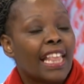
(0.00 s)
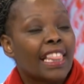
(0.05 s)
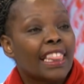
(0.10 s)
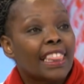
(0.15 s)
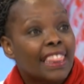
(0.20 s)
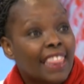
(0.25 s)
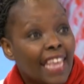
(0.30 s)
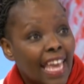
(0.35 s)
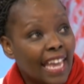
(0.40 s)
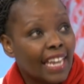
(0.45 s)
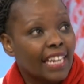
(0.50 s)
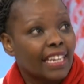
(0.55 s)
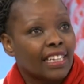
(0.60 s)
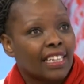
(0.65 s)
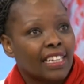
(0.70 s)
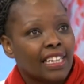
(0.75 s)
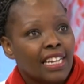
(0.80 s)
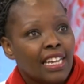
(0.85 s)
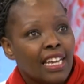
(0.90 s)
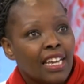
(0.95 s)
and
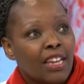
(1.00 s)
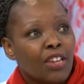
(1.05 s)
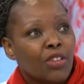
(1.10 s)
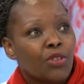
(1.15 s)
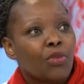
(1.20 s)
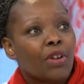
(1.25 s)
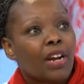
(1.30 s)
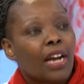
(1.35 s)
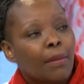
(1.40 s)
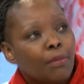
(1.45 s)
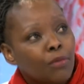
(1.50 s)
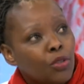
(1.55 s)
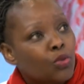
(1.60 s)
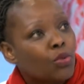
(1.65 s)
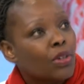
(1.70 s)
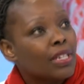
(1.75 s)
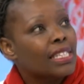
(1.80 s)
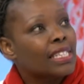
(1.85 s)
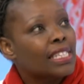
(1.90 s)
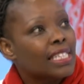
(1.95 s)
then you come
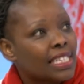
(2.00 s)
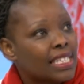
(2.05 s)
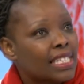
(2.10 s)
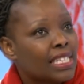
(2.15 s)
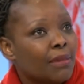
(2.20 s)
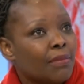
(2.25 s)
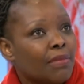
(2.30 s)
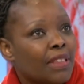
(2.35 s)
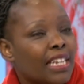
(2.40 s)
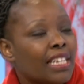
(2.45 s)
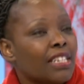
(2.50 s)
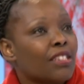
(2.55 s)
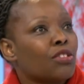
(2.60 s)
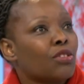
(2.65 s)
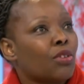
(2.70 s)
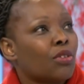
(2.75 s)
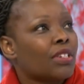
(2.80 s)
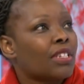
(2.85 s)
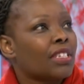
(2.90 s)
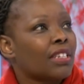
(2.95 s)
to a system that is
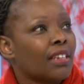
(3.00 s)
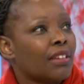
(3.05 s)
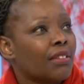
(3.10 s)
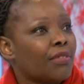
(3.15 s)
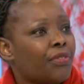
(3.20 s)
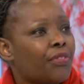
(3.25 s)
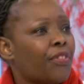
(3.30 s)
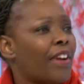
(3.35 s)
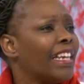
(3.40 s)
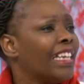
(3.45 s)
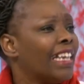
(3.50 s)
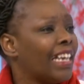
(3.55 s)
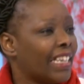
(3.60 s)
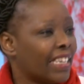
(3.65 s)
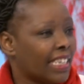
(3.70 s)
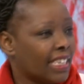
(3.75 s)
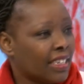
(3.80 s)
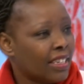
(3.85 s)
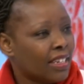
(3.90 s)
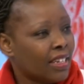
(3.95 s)
not
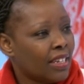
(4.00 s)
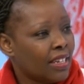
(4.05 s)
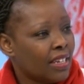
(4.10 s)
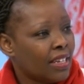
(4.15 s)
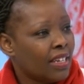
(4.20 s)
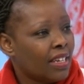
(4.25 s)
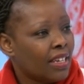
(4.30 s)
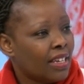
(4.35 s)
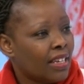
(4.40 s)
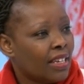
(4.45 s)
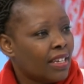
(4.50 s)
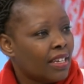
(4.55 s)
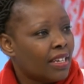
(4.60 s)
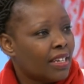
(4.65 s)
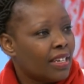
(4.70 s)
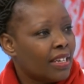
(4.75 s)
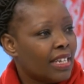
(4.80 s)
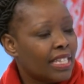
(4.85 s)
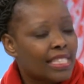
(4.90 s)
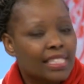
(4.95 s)
friendly,
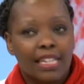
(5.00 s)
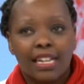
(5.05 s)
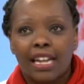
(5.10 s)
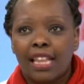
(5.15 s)
it's